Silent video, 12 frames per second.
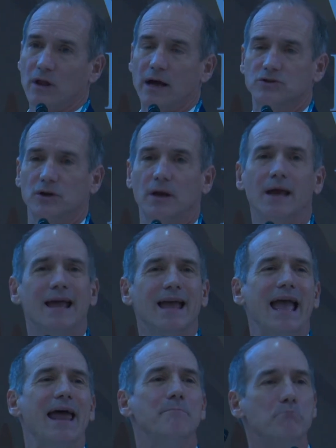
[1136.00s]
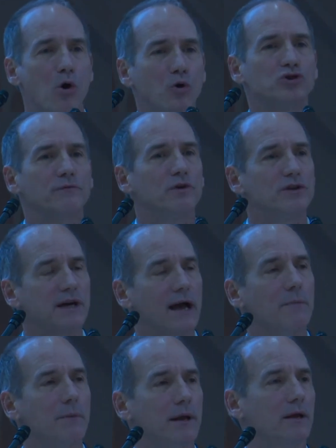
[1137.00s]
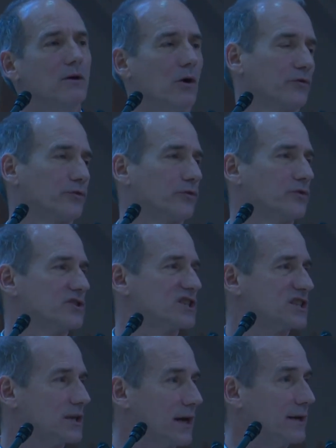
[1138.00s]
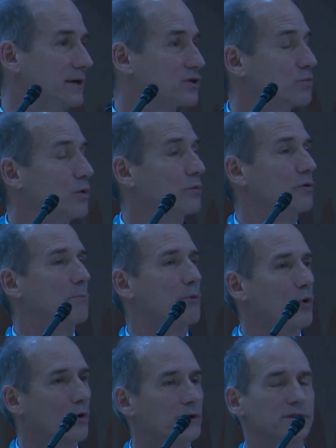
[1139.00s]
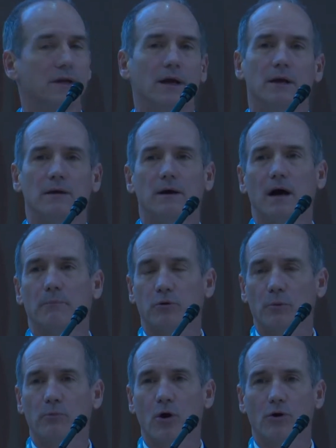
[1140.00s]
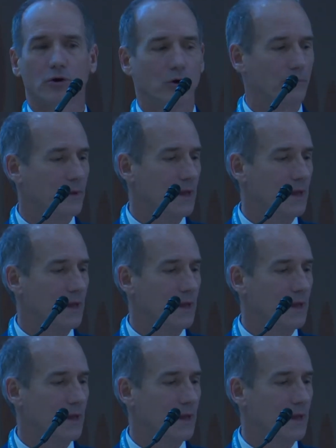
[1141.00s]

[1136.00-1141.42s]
oxygen. And most of your diabetic ulcer studies will report per protocol.